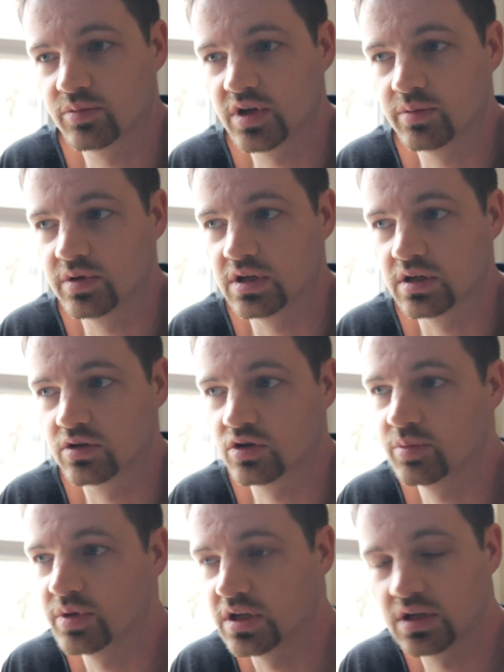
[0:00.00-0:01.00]
may be
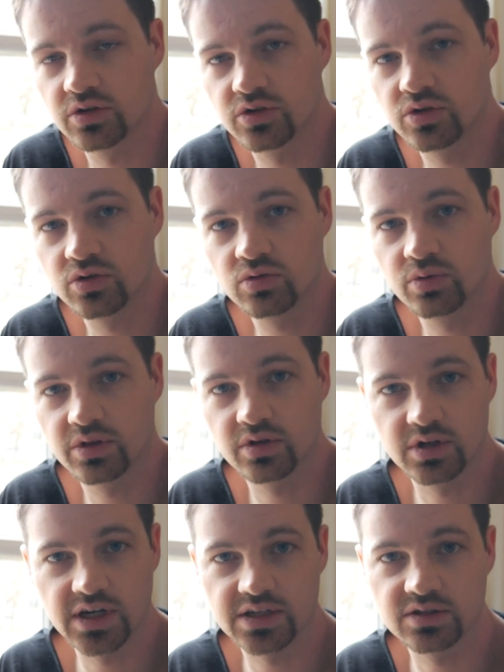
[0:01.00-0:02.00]
creeping into with
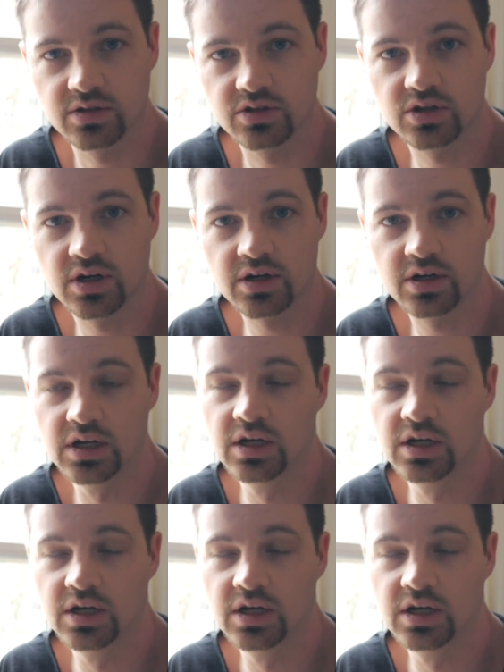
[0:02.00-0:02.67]
their Tesla truck.